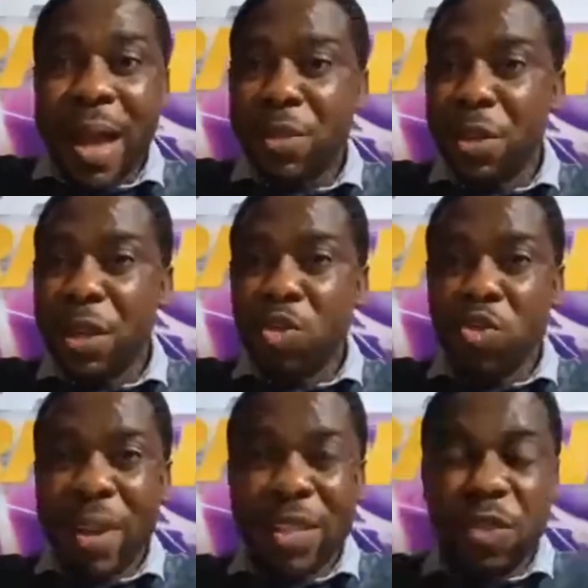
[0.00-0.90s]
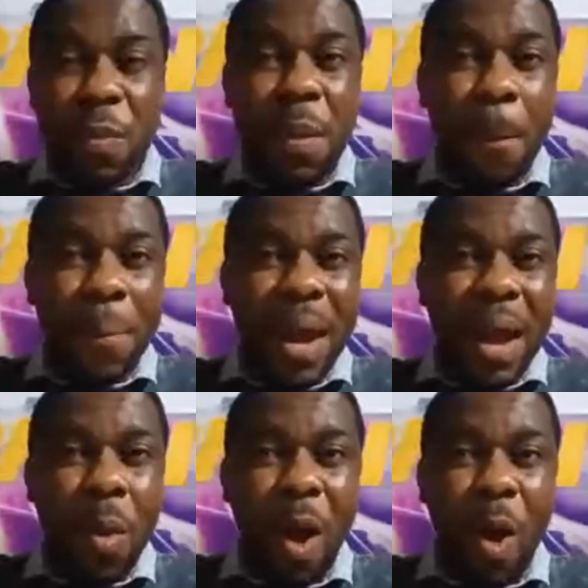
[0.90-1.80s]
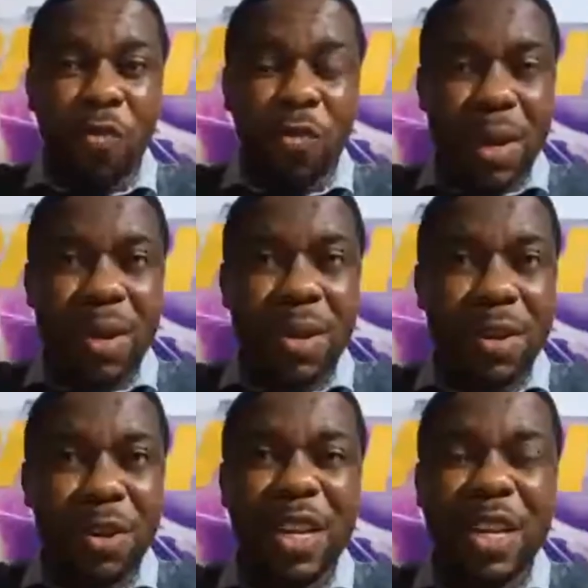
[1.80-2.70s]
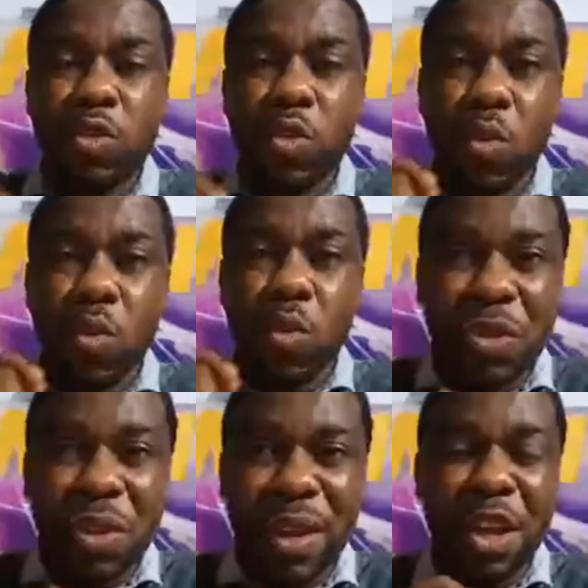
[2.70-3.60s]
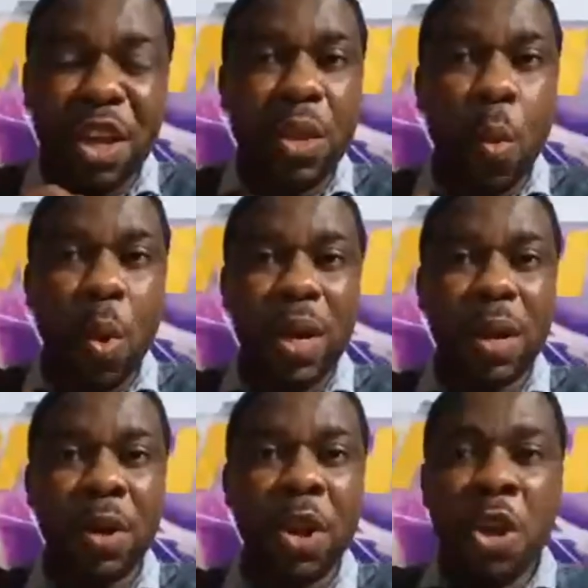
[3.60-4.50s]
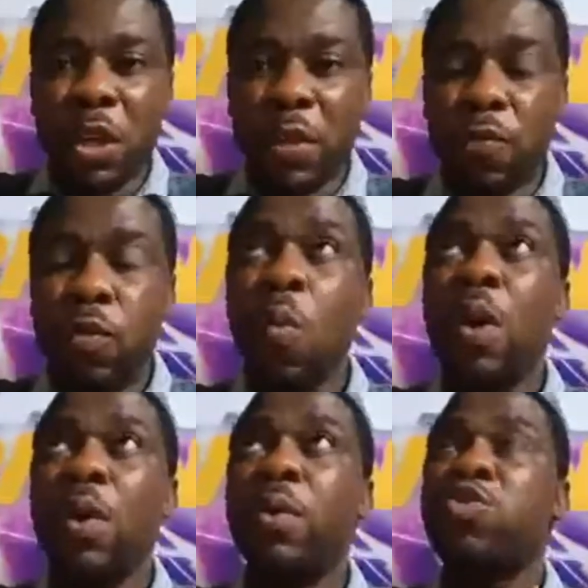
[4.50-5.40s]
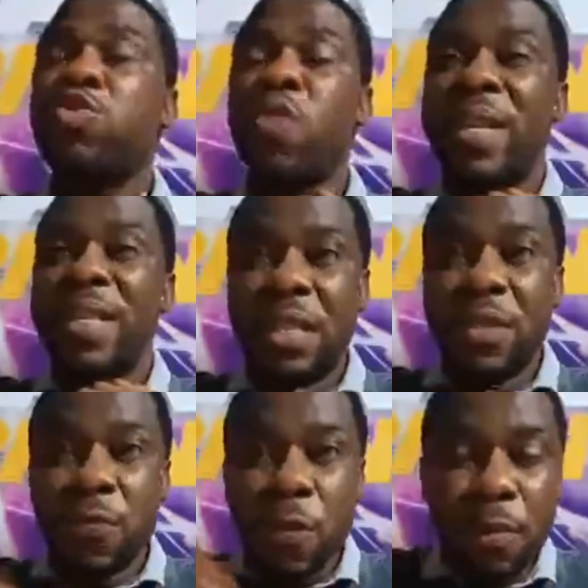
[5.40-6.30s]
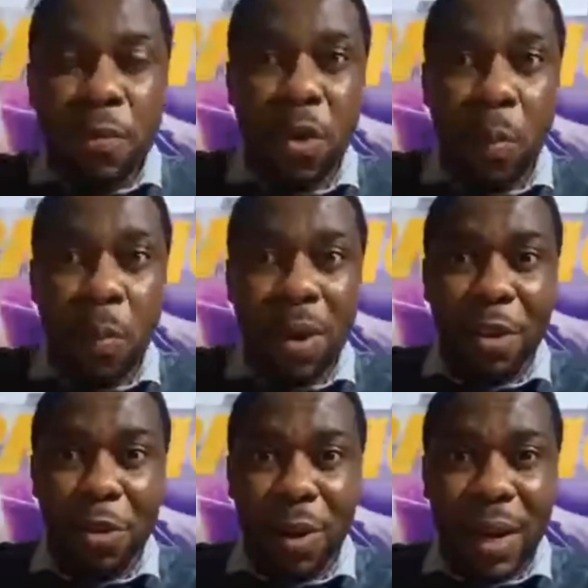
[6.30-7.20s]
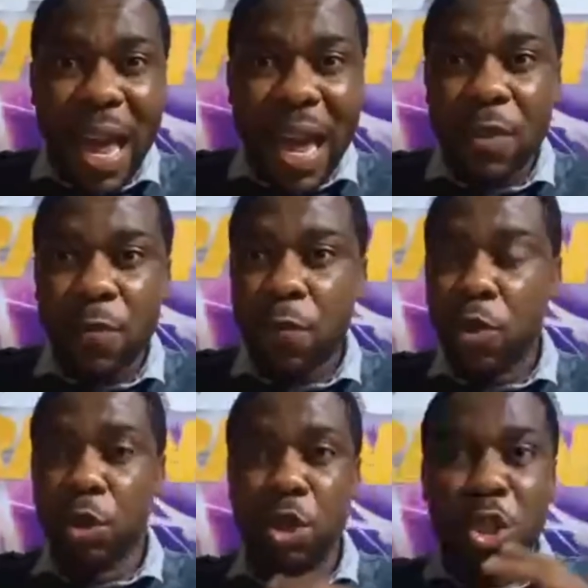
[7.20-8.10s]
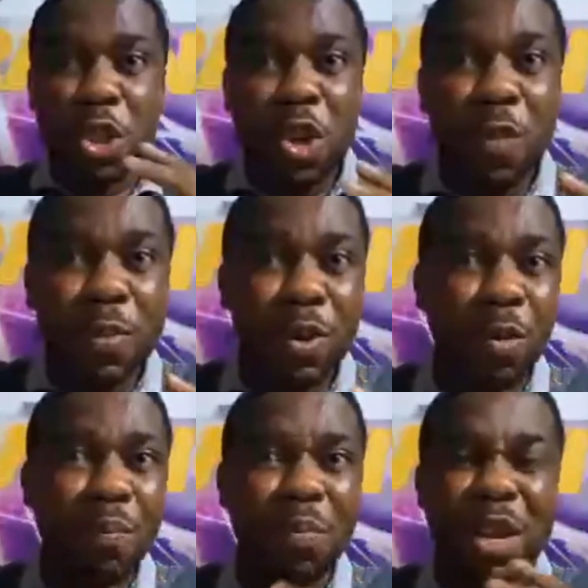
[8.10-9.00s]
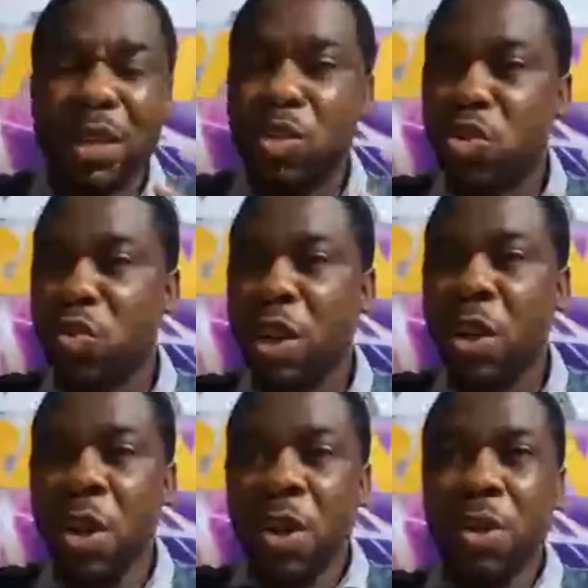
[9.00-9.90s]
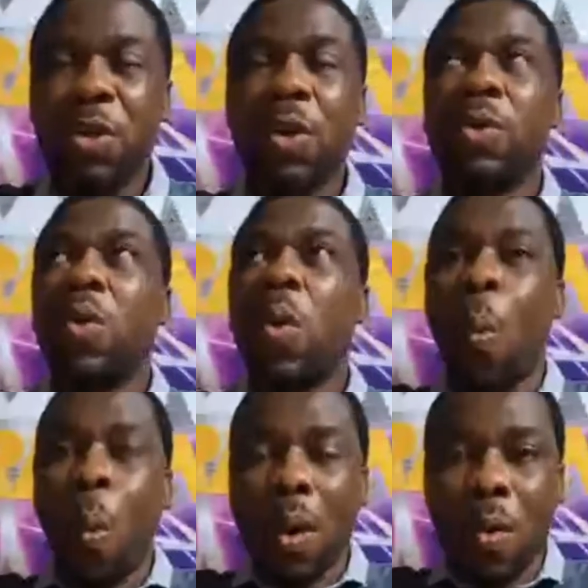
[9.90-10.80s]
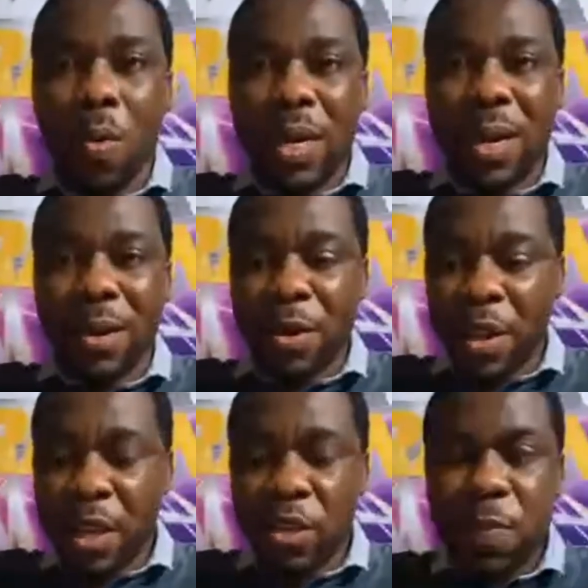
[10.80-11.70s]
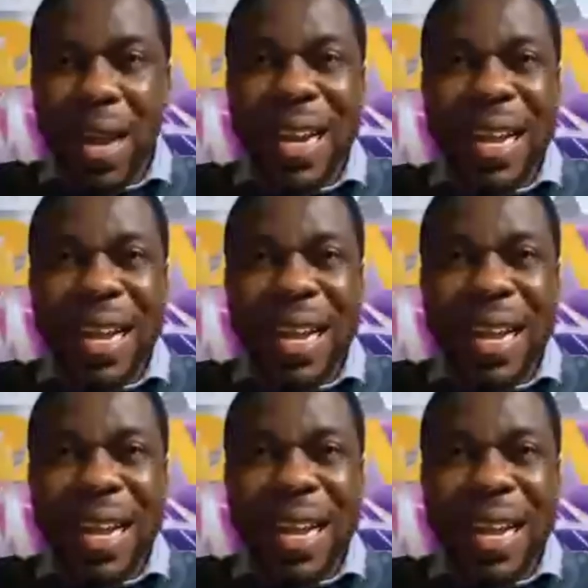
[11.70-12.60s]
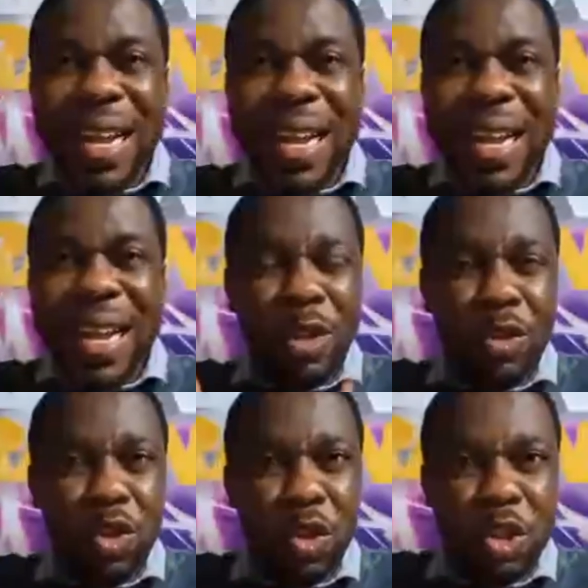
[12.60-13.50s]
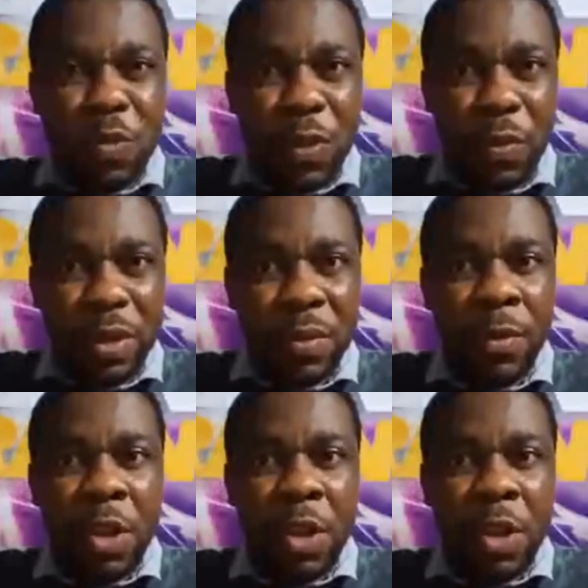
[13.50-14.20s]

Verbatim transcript: I said, the transforming power of God is rooted in the word of God. If you want to transform your, your life, your job, your ministry, your, your walk with God, is by getting the word of God into your spirit.